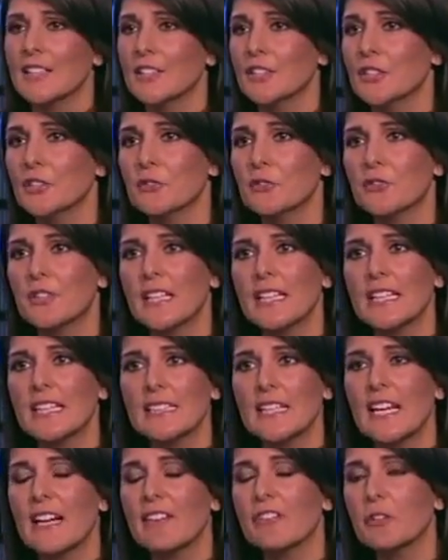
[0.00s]
You know,
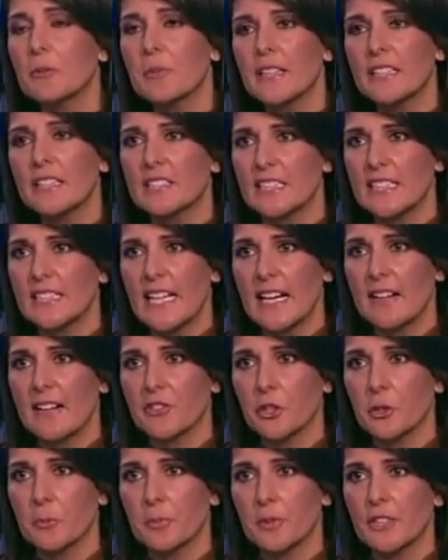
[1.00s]
everybody's going to have
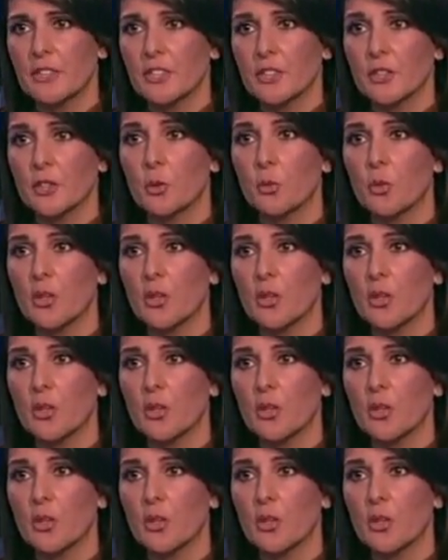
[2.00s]
their opinion.